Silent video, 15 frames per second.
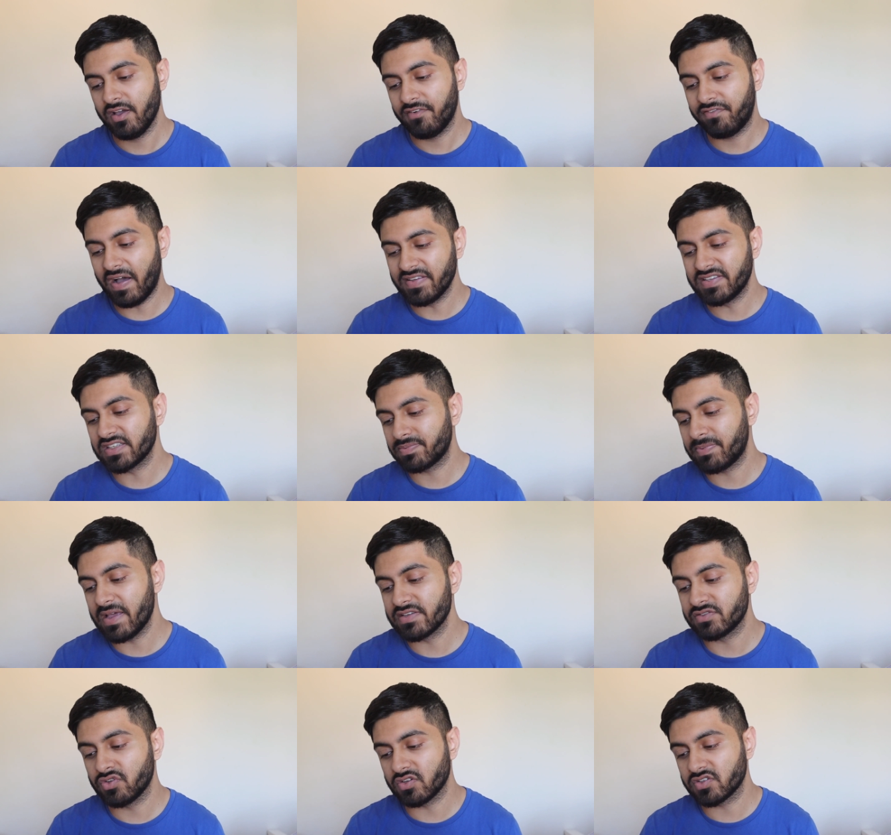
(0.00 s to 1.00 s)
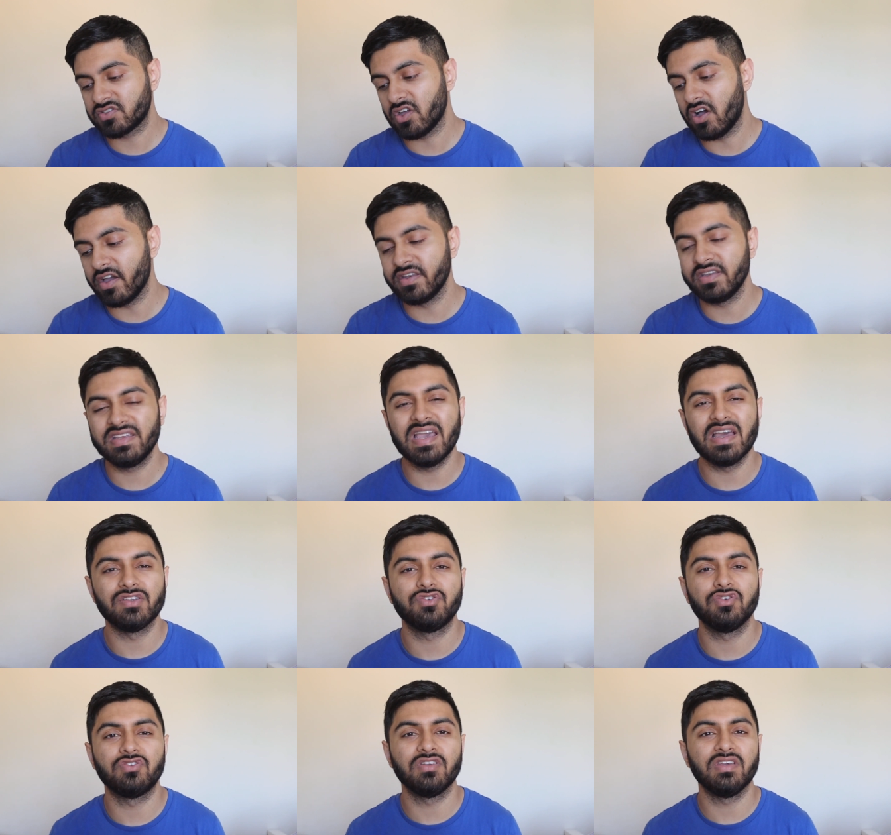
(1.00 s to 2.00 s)
5-6 players not starting yet
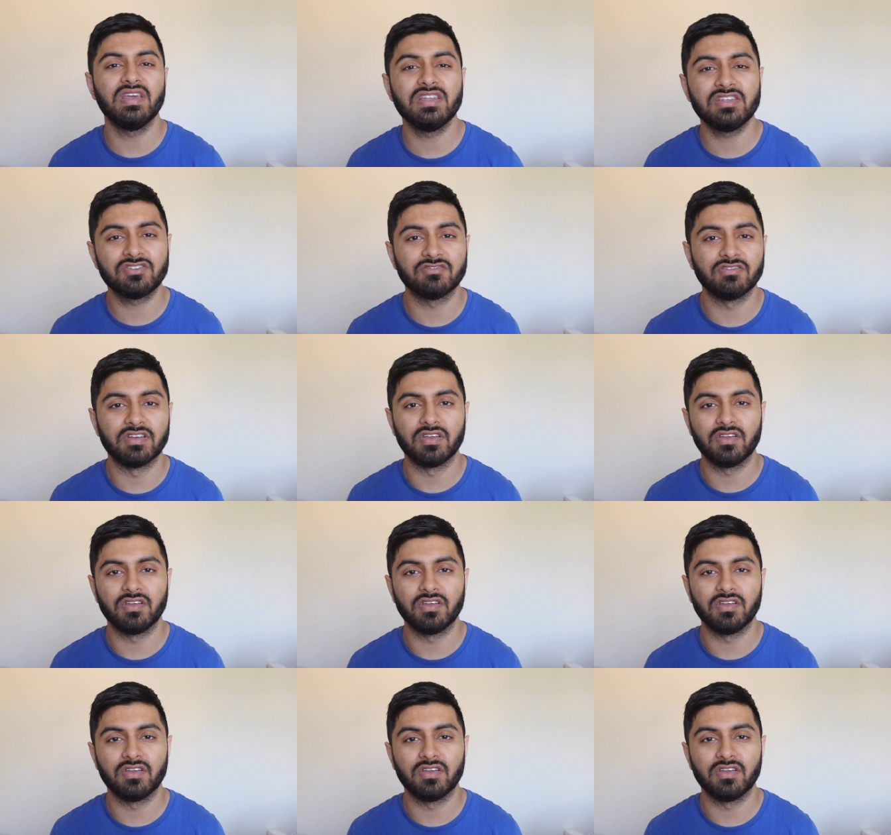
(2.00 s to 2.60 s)
due to injury.